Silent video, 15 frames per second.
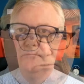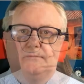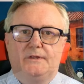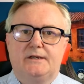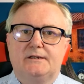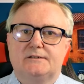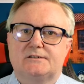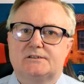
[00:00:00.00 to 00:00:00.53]

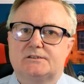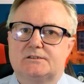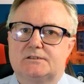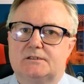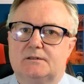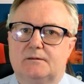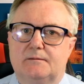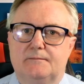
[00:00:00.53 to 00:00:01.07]

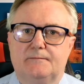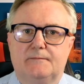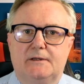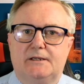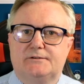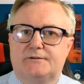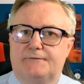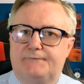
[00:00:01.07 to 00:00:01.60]
This
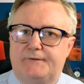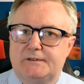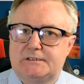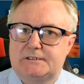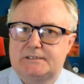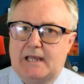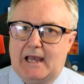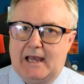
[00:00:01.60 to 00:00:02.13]
is a
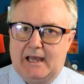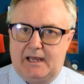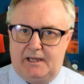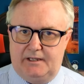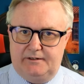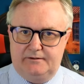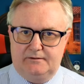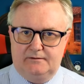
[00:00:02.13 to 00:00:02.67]

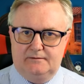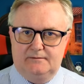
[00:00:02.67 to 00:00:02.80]
facade.